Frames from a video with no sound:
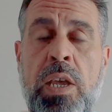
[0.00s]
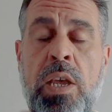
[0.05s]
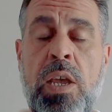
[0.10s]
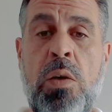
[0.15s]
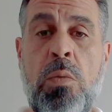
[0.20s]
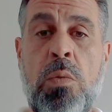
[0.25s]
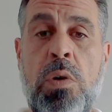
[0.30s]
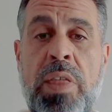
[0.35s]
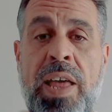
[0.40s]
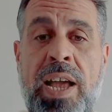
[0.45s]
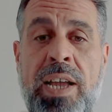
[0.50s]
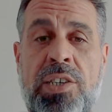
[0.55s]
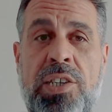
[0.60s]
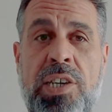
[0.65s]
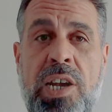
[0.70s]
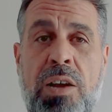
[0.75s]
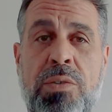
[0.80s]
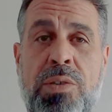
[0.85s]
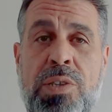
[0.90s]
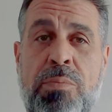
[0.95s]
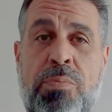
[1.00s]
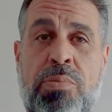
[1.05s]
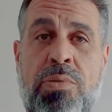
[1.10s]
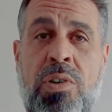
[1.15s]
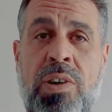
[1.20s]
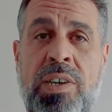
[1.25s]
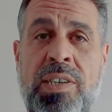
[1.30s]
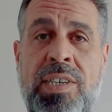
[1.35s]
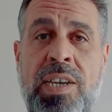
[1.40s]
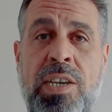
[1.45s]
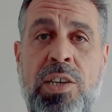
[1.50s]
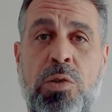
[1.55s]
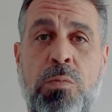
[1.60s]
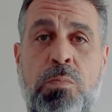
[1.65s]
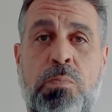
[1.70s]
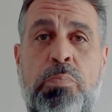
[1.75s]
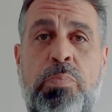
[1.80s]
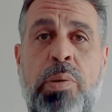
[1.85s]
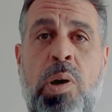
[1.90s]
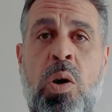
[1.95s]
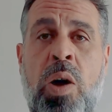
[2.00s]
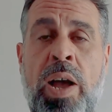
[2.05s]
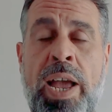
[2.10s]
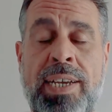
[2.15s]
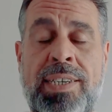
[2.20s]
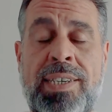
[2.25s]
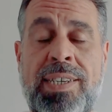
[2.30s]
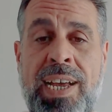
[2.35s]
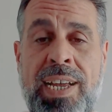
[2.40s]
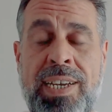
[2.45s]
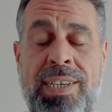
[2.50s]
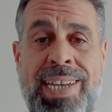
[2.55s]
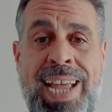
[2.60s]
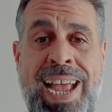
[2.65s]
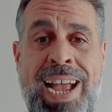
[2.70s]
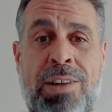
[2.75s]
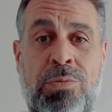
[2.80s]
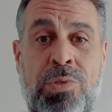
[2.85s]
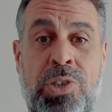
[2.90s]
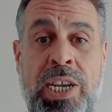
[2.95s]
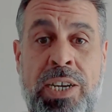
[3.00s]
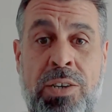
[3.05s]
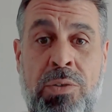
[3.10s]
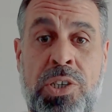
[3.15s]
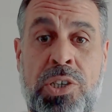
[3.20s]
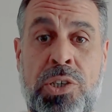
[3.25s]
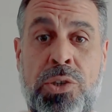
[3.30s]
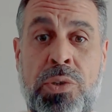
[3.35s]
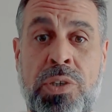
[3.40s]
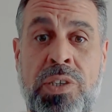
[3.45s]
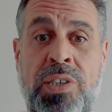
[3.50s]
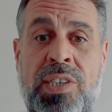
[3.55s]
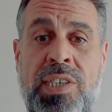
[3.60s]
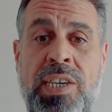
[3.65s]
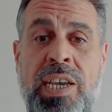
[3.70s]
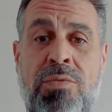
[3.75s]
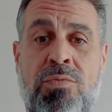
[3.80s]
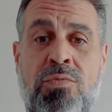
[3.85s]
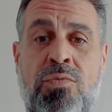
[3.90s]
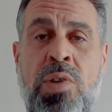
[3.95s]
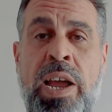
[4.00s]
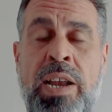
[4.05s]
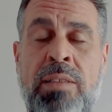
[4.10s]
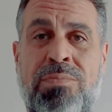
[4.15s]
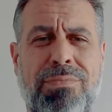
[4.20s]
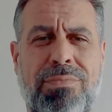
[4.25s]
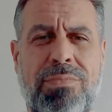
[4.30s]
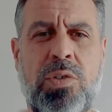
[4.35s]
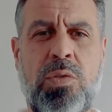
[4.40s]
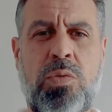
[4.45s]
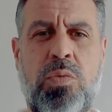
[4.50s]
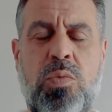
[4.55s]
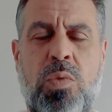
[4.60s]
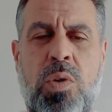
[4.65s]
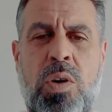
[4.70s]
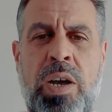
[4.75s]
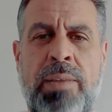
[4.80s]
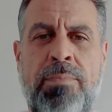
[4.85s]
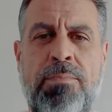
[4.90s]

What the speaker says: Well, that shows that the price said goodbye to that down channel, which you can see in red quite